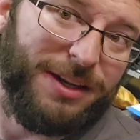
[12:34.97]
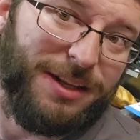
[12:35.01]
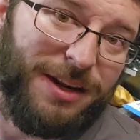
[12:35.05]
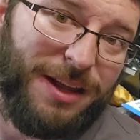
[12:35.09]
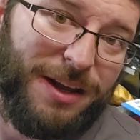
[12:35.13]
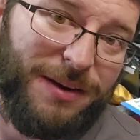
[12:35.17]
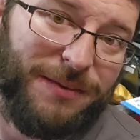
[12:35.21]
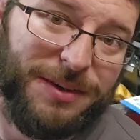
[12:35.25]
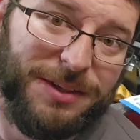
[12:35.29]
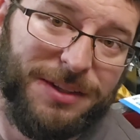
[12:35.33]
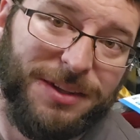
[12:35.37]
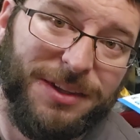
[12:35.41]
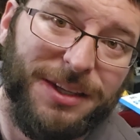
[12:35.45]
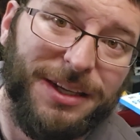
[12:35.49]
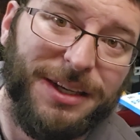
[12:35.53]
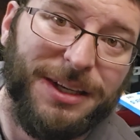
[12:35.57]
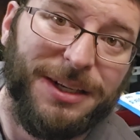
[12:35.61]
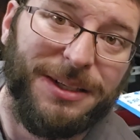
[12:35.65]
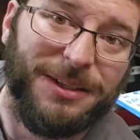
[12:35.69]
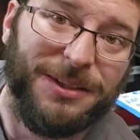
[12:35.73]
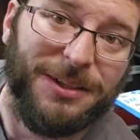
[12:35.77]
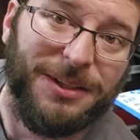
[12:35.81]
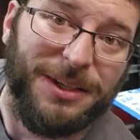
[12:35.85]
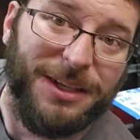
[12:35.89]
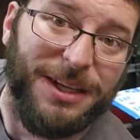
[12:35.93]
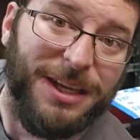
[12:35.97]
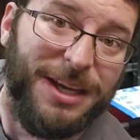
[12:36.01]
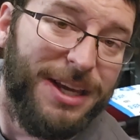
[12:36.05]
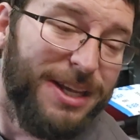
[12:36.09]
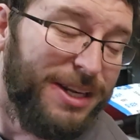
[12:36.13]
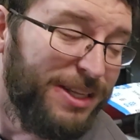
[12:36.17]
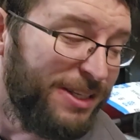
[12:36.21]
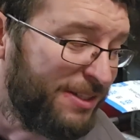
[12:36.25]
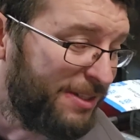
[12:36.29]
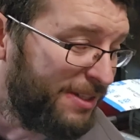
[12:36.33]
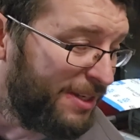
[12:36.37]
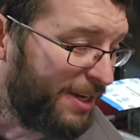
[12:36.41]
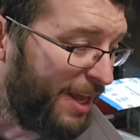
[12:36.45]
and everything. It
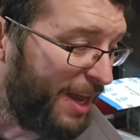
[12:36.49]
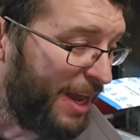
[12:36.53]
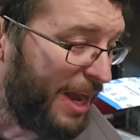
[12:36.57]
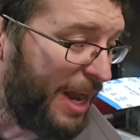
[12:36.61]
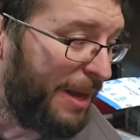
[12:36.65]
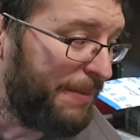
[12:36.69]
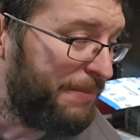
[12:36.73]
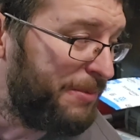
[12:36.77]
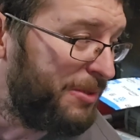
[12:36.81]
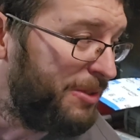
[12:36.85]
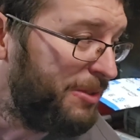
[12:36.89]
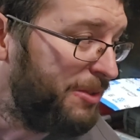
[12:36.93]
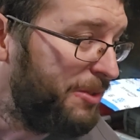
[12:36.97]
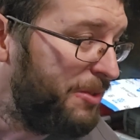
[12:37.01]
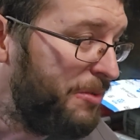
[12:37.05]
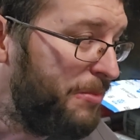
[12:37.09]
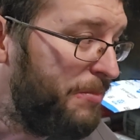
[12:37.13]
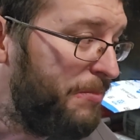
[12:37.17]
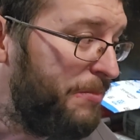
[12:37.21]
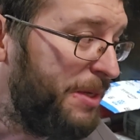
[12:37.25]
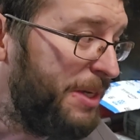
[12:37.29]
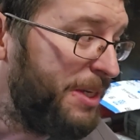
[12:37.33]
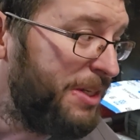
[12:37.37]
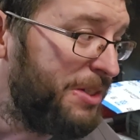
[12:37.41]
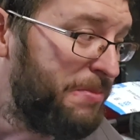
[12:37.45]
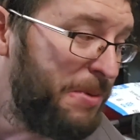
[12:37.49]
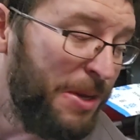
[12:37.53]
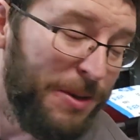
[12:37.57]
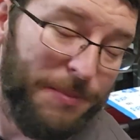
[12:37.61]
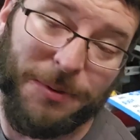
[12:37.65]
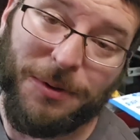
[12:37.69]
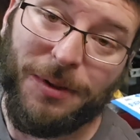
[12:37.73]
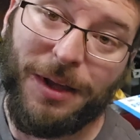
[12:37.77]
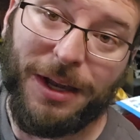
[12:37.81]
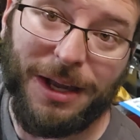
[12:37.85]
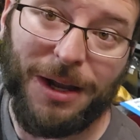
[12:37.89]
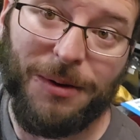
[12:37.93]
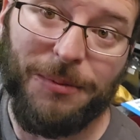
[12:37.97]
is an absolute beast.
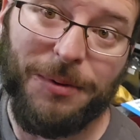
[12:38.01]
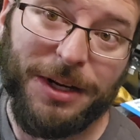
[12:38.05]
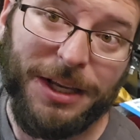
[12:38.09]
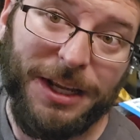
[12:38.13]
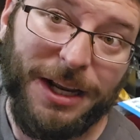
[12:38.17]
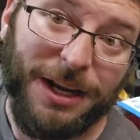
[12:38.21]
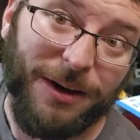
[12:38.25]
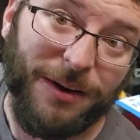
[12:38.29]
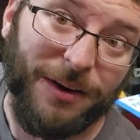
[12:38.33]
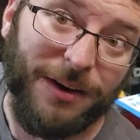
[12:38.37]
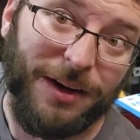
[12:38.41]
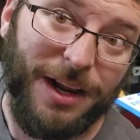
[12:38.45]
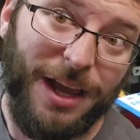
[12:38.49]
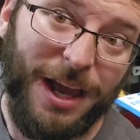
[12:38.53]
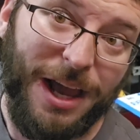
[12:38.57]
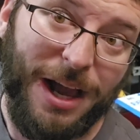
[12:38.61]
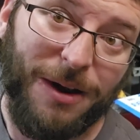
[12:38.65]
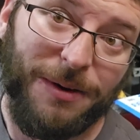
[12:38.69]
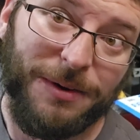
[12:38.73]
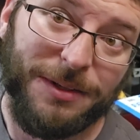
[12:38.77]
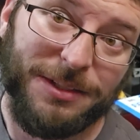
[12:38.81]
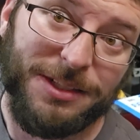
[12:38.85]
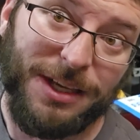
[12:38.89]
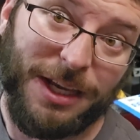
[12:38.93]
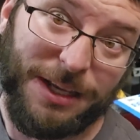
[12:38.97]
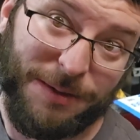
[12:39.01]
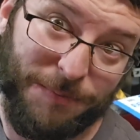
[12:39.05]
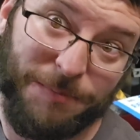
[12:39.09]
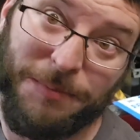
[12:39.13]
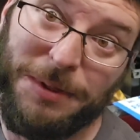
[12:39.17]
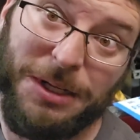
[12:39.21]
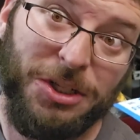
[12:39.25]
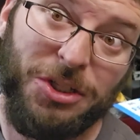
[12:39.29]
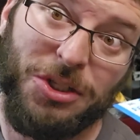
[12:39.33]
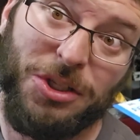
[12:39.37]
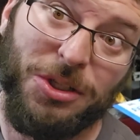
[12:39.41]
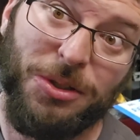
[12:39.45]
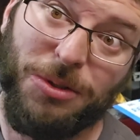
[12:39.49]
People are like, I want to hear it now. It's like,
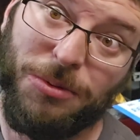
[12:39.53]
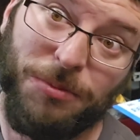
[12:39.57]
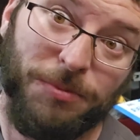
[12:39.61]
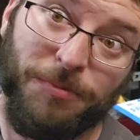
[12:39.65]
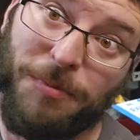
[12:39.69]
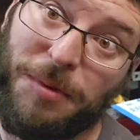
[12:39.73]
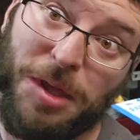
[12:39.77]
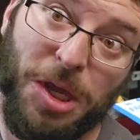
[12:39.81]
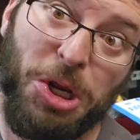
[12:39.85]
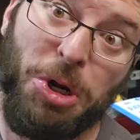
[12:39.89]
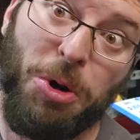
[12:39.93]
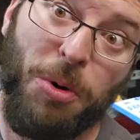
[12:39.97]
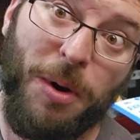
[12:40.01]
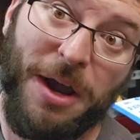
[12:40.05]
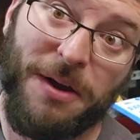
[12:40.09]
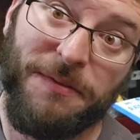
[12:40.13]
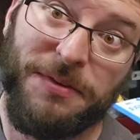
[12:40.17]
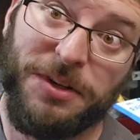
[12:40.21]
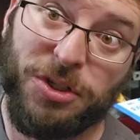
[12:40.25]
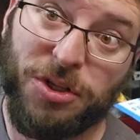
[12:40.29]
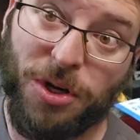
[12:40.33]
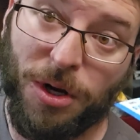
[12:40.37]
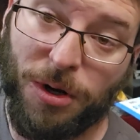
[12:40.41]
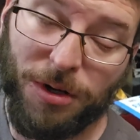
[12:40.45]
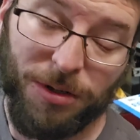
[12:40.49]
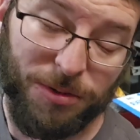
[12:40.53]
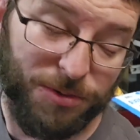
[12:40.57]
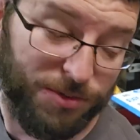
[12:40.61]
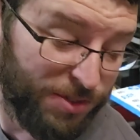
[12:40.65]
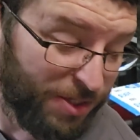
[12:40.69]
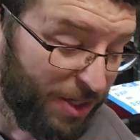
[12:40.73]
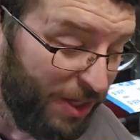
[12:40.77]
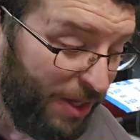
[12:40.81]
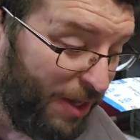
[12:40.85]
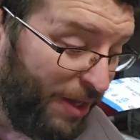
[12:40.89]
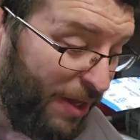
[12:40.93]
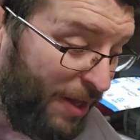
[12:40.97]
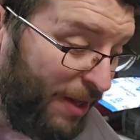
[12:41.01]
me too. They don't have internals.
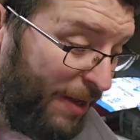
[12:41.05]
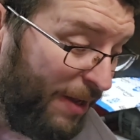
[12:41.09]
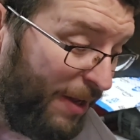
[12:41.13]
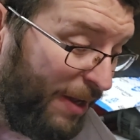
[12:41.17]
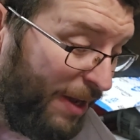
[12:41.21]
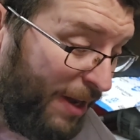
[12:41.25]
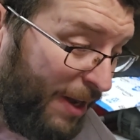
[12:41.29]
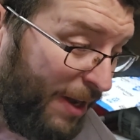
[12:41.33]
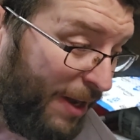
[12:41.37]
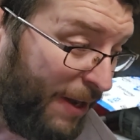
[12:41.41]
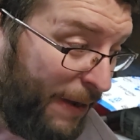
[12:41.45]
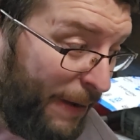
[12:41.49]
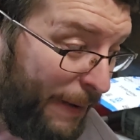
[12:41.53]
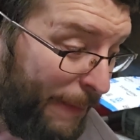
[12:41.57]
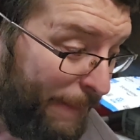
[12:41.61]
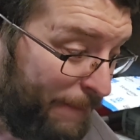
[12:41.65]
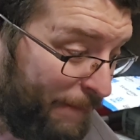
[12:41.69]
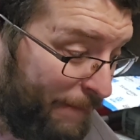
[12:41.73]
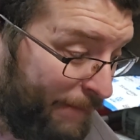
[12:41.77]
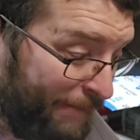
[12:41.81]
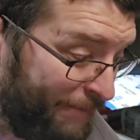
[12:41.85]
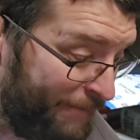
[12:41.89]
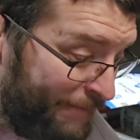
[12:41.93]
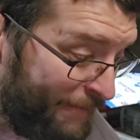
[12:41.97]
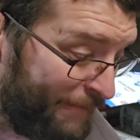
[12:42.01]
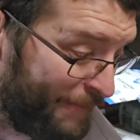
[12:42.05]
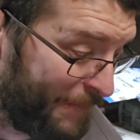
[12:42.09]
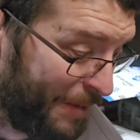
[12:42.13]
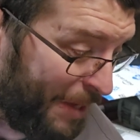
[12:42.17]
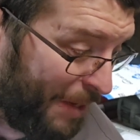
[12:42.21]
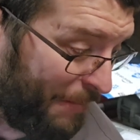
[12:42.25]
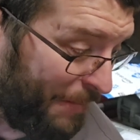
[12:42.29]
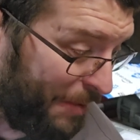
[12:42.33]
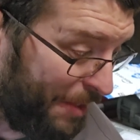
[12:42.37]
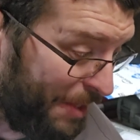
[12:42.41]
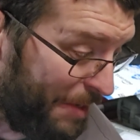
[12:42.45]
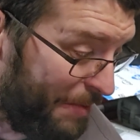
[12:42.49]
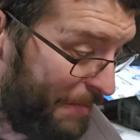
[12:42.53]

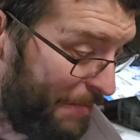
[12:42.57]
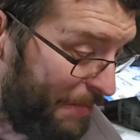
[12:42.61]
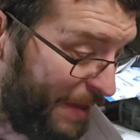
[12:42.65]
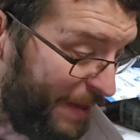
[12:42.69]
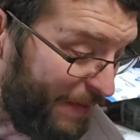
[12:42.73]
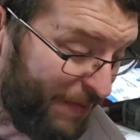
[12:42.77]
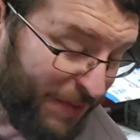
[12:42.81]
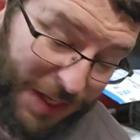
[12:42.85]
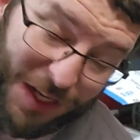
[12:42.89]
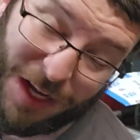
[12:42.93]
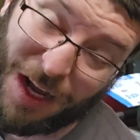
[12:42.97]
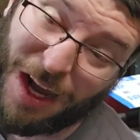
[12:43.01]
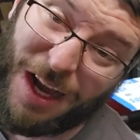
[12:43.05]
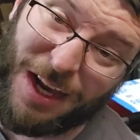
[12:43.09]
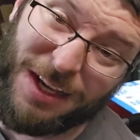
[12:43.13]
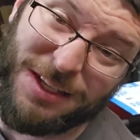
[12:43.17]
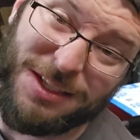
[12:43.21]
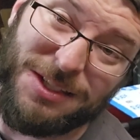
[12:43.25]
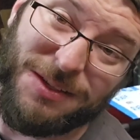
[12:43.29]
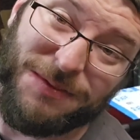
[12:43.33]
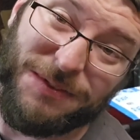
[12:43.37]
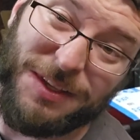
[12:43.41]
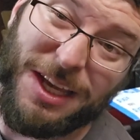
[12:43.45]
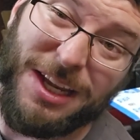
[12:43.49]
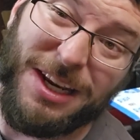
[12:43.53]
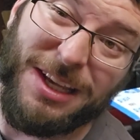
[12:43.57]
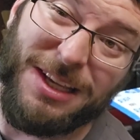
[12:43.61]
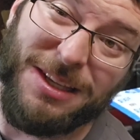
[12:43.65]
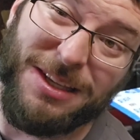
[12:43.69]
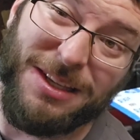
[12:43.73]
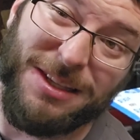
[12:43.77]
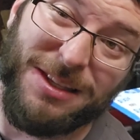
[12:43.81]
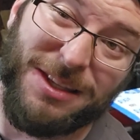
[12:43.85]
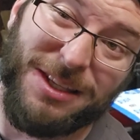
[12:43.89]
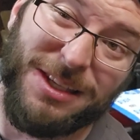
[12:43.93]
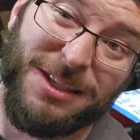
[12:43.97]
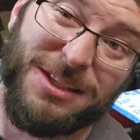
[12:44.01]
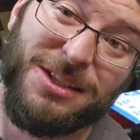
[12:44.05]
I'm going to admit the cost of
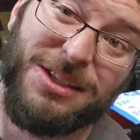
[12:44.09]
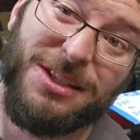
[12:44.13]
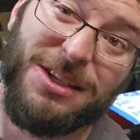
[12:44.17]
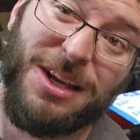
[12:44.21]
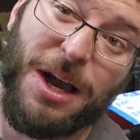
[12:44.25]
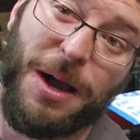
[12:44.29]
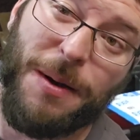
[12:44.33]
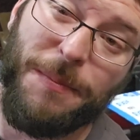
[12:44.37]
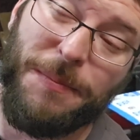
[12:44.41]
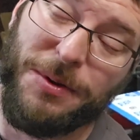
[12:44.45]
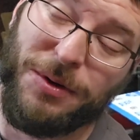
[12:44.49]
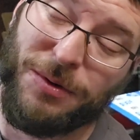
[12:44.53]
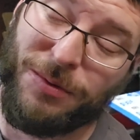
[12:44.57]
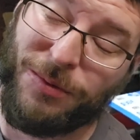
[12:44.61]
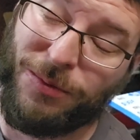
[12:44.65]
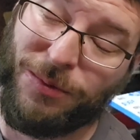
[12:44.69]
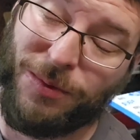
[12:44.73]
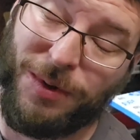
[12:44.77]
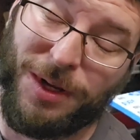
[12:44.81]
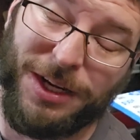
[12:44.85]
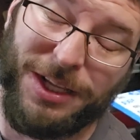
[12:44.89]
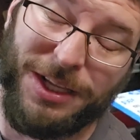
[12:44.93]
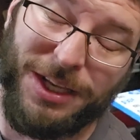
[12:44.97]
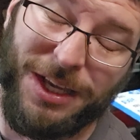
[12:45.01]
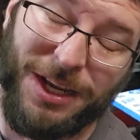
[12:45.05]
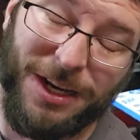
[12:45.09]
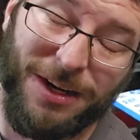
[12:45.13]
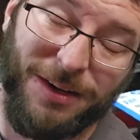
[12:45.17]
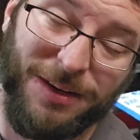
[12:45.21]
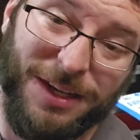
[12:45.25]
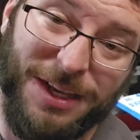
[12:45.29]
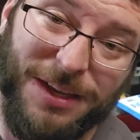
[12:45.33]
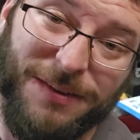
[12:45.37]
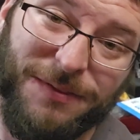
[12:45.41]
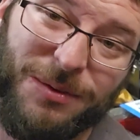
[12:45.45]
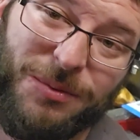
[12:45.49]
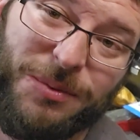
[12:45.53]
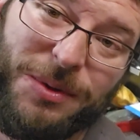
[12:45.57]
getting this up and running here,
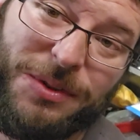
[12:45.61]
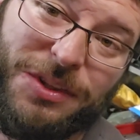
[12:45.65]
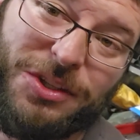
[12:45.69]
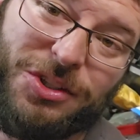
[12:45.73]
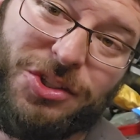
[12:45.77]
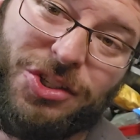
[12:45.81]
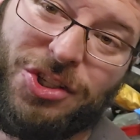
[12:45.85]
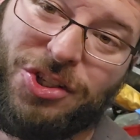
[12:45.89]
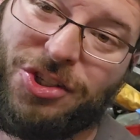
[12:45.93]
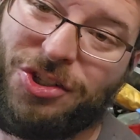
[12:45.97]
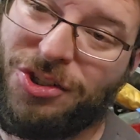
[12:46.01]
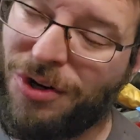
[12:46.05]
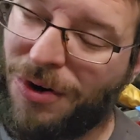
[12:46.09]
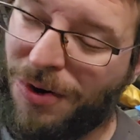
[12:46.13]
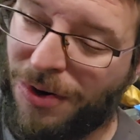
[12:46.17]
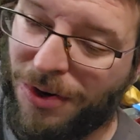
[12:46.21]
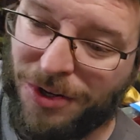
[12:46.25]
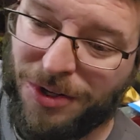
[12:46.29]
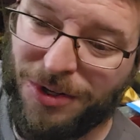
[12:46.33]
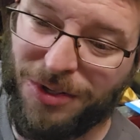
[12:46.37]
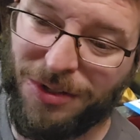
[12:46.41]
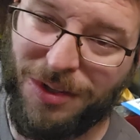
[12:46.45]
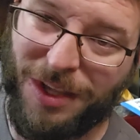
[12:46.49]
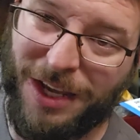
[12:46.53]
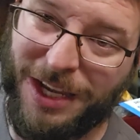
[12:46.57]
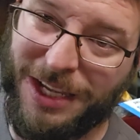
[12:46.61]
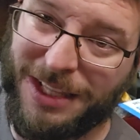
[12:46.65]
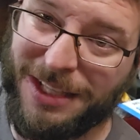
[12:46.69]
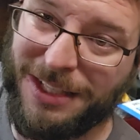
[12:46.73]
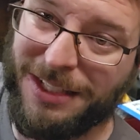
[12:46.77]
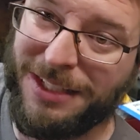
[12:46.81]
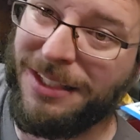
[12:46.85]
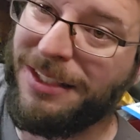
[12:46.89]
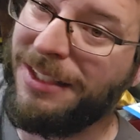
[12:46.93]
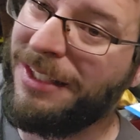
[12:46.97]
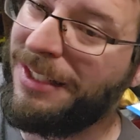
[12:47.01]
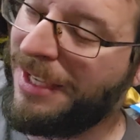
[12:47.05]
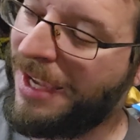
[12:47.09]
even with the starter, like
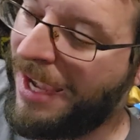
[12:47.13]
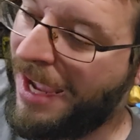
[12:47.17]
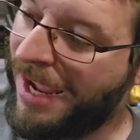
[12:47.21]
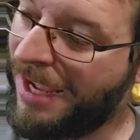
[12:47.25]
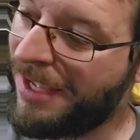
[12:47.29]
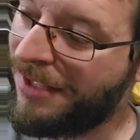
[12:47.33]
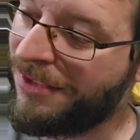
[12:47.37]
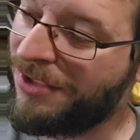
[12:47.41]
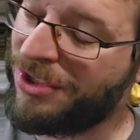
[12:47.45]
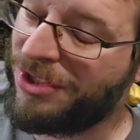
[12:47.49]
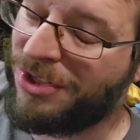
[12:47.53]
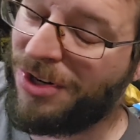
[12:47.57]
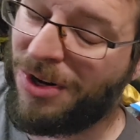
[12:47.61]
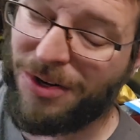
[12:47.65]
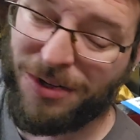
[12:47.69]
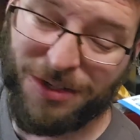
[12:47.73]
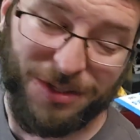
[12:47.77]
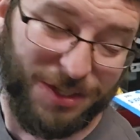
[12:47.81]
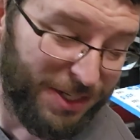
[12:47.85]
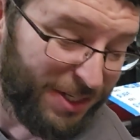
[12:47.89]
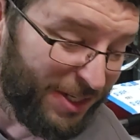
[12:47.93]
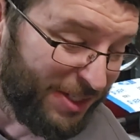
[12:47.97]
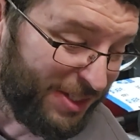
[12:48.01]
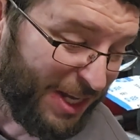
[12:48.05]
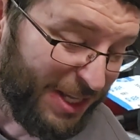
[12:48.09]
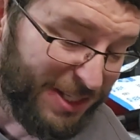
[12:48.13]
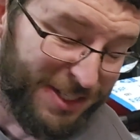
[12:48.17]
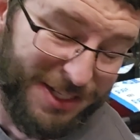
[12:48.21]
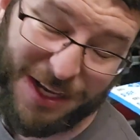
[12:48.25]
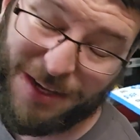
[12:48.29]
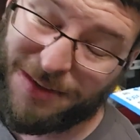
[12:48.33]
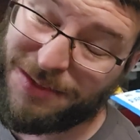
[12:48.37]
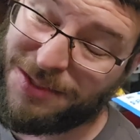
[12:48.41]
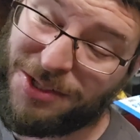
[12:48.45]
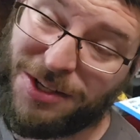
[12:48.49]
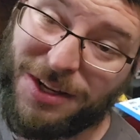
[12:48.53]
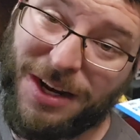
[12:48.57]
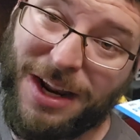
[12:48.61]
a hand start, because that's
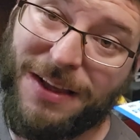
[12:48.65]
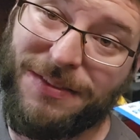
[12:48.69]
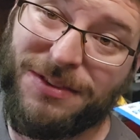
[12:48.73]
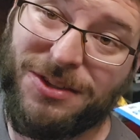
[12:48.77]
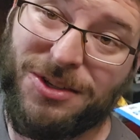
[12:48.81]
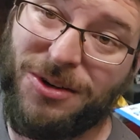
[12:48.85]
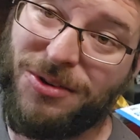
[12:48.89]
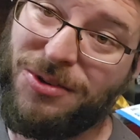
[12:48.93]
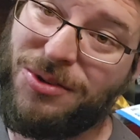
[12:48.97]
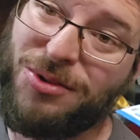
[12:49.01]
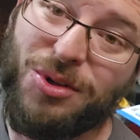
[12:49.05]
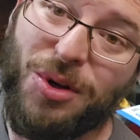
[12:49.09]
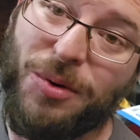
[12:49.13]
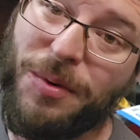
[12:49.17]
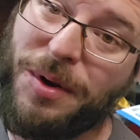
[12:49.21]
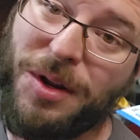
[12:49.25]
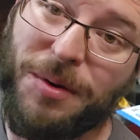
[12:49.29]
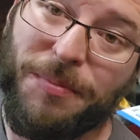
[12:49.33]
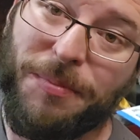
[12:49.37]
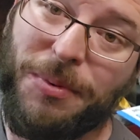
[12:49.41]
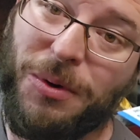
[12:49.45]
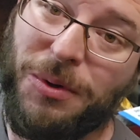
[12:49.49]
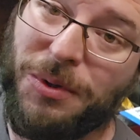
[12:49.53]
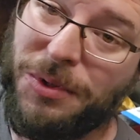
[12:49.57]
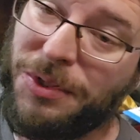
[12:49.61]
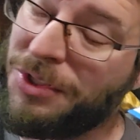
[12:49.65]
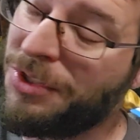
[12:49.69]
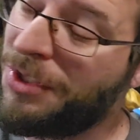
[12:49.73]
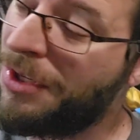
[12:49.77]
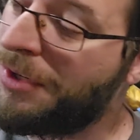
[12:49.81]
how it's going to have to start. There's no way you're pulling this